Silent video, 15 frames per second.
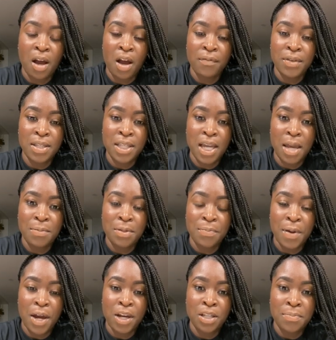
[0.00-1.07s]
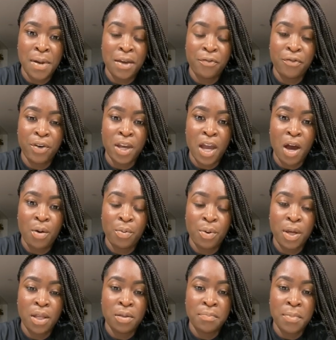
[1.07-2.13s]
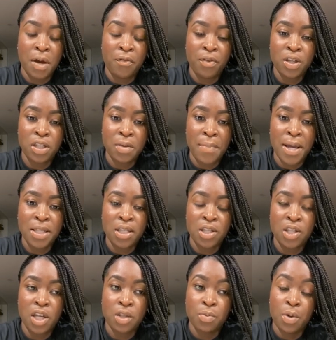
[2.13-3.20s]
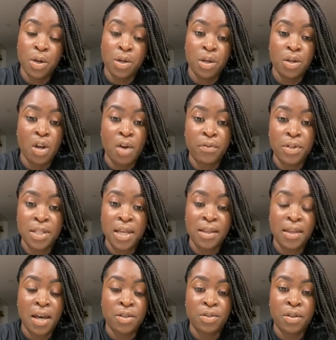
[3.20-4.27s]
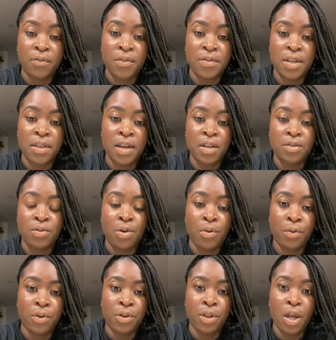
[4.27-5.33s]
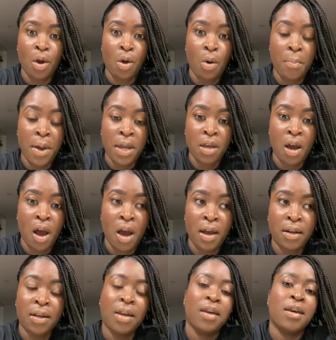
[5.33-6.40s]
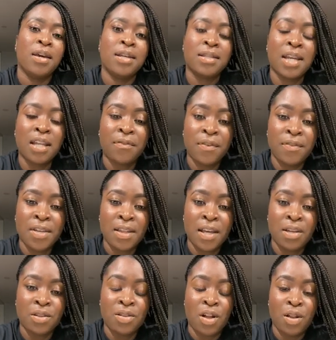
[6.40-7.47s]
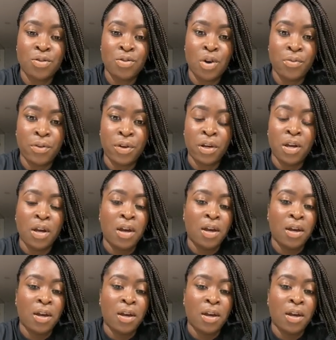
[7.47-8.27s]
Oftentimes, buyers might freak out when a realtor might suggest, well, you can offer $10,000 or $15,000 over, and they're like, oh my God, $10,000 to $15,000 over.